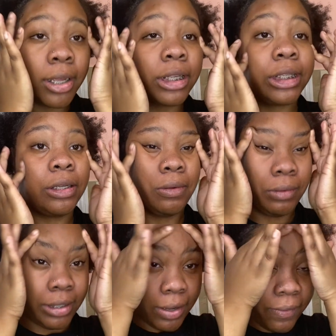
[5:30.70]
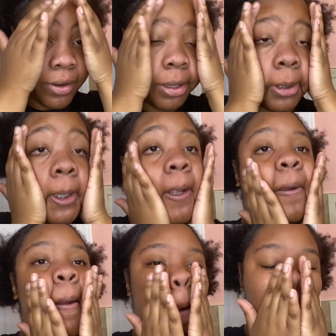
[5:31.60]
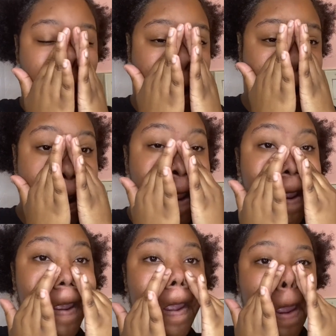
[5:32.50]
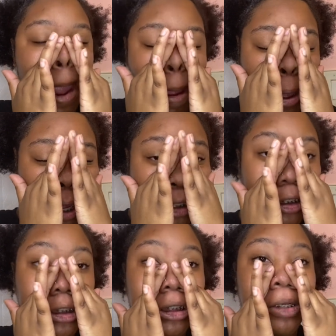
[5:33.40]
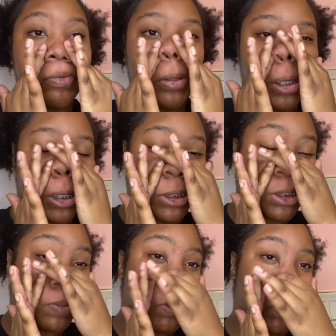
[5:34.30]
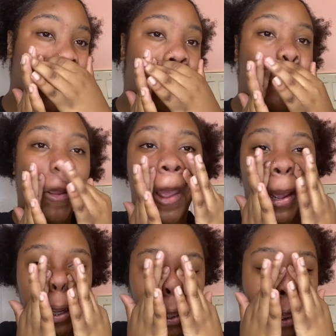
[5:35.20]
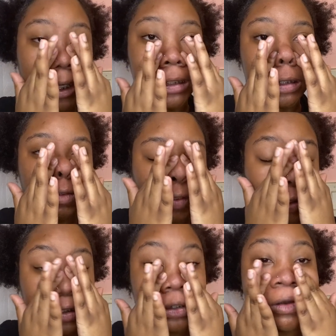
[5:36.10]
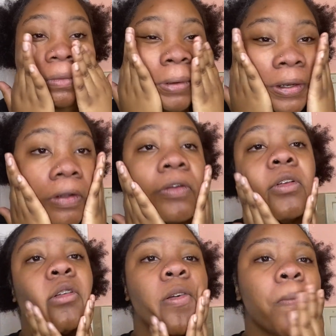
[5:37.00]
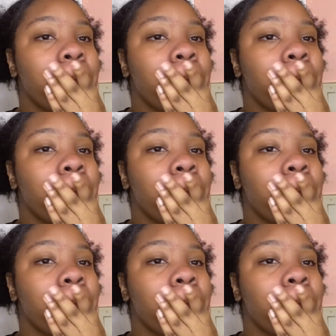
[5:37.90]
So definitely making sure it's evenly distributed, but again, like I said, focusing on my nose.